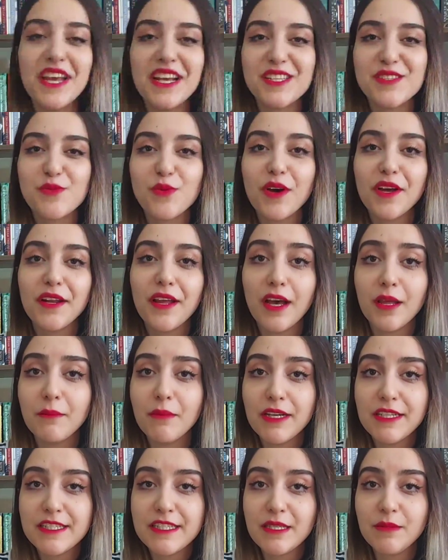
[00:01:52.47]
next one on
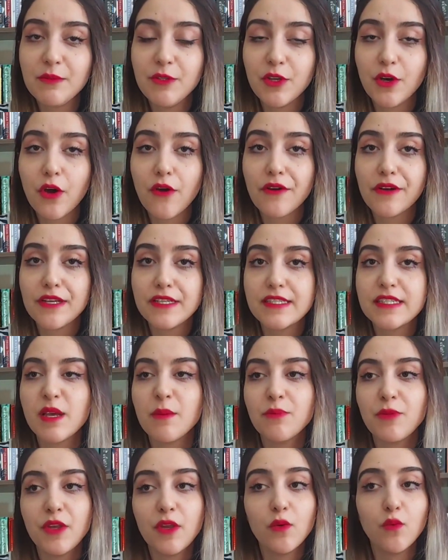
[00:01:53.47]
my TBR is
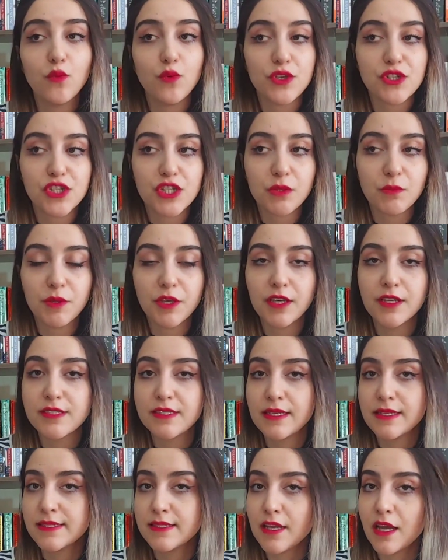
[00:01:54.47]
something witchy because
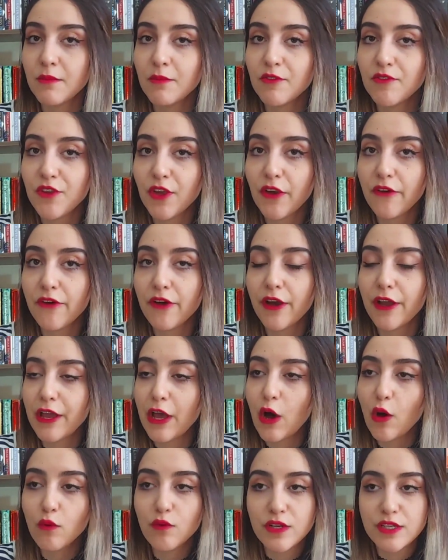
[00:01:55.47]
this time of year I
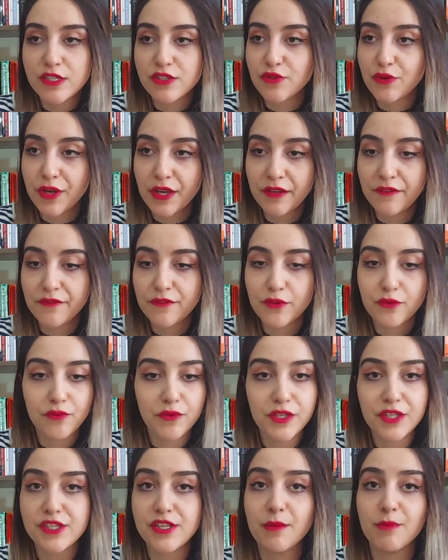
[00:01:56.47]
always crave to
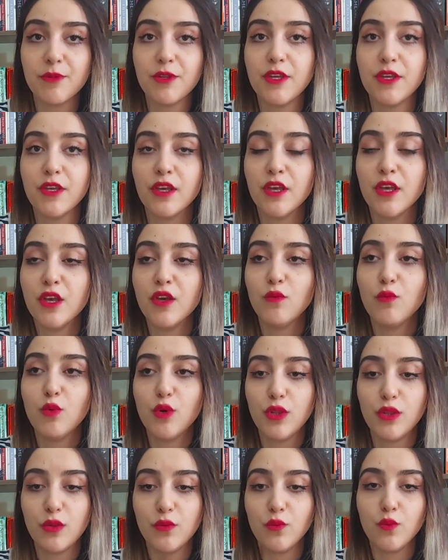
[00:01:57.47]
read something
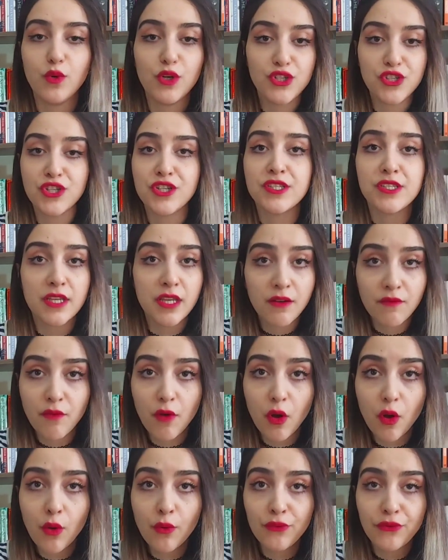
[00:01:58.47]
with witches
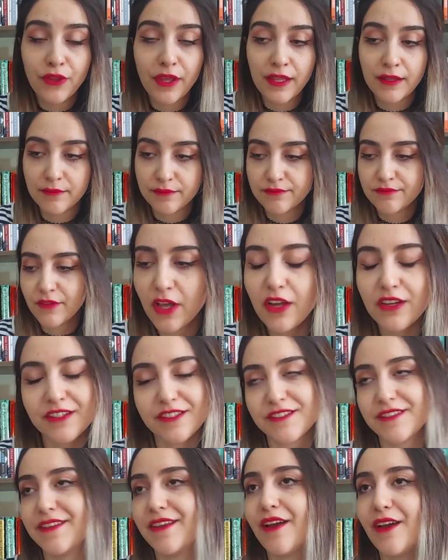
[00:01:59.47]
involved, and
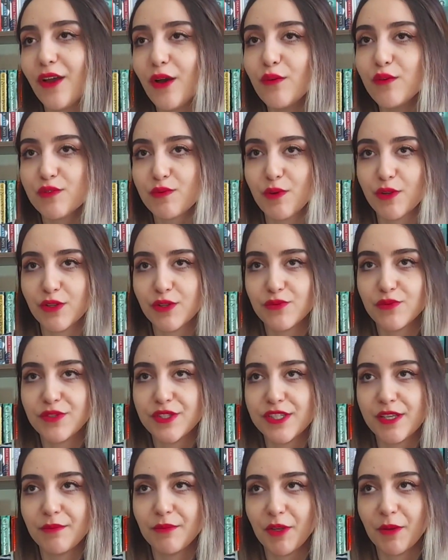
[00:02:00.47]
honestly I always wanted to
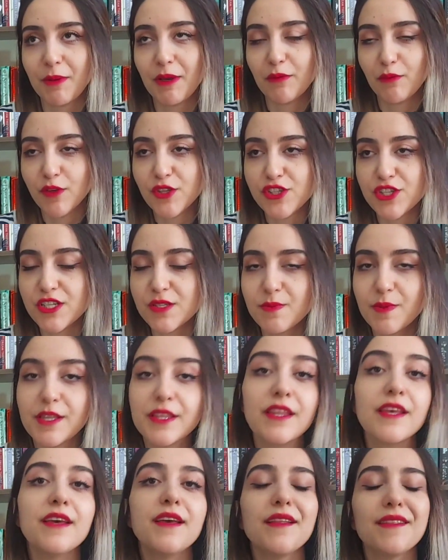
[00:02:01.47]
read something about witches, but